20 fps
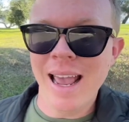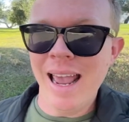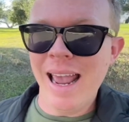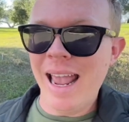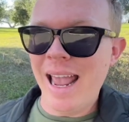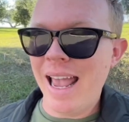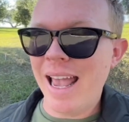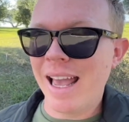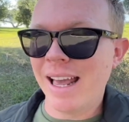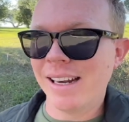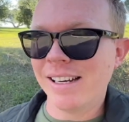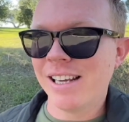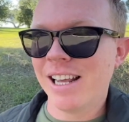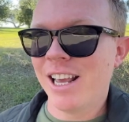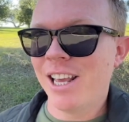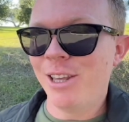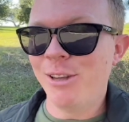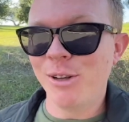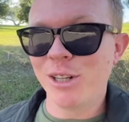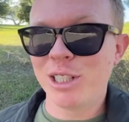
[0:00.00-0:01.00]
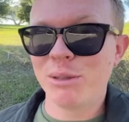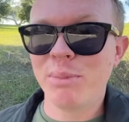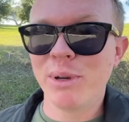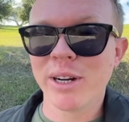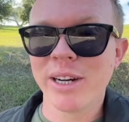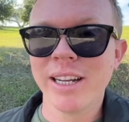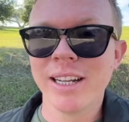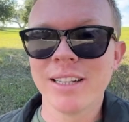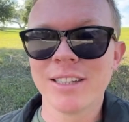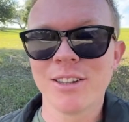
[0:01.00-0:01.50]
and you
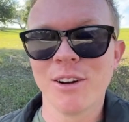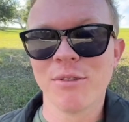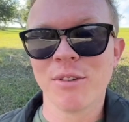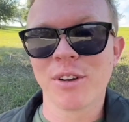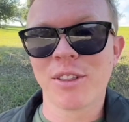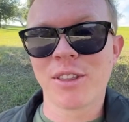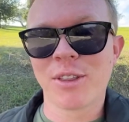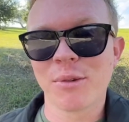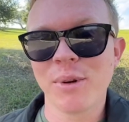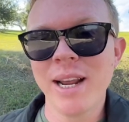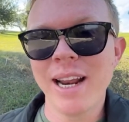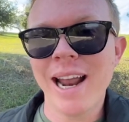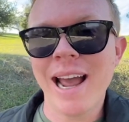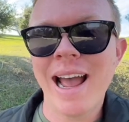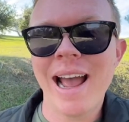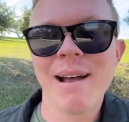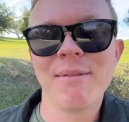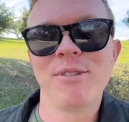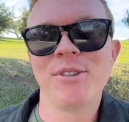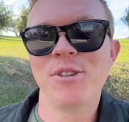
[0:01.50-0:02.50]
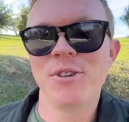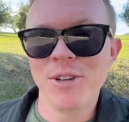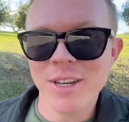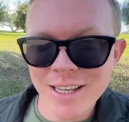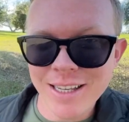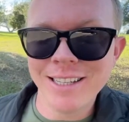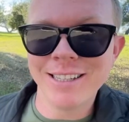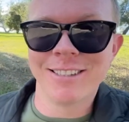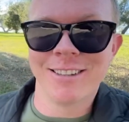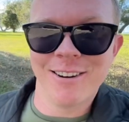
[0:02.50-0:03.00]
experience over 3.5
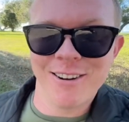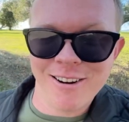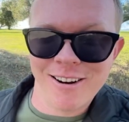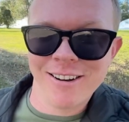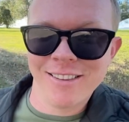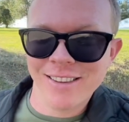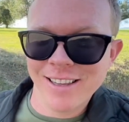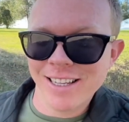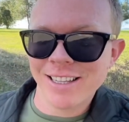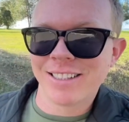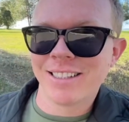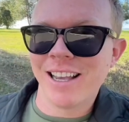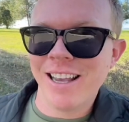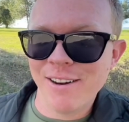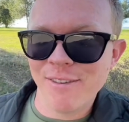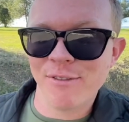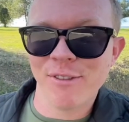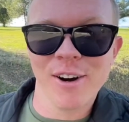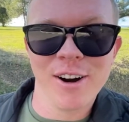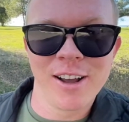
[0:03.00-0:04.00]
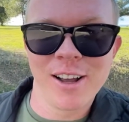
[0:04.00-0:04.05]
Gs on this invert